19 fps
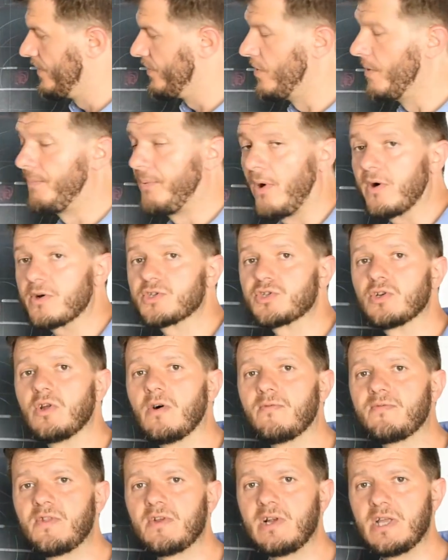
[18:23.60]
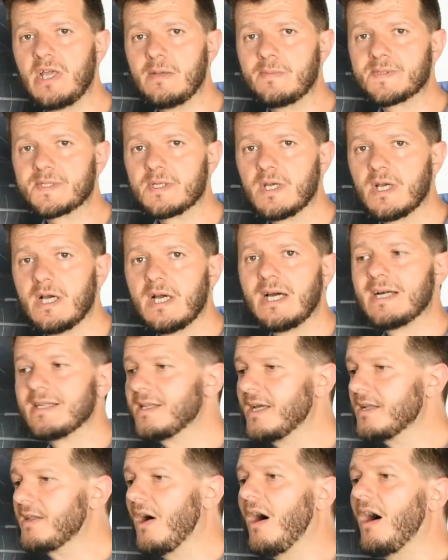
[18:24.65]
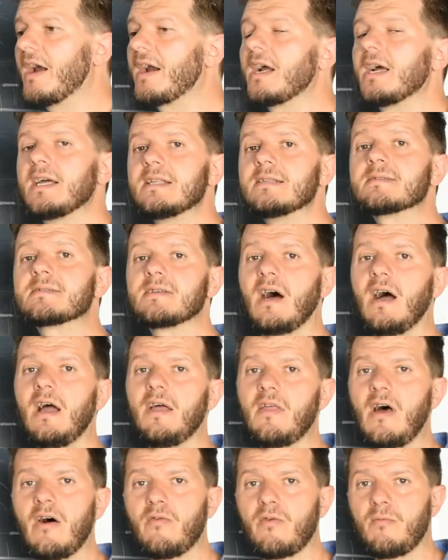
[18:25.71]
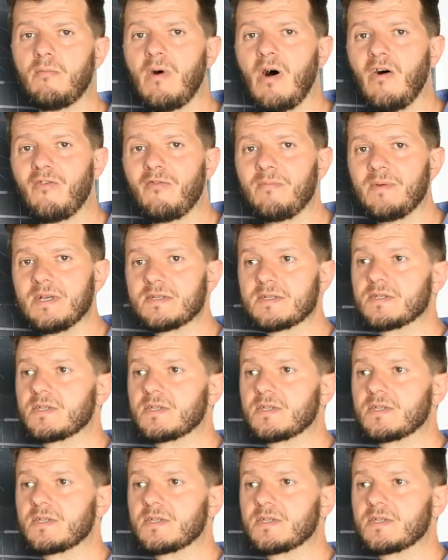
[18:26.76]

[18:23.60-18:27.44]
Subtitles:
the portion of the lips that are inside our mouthpiece.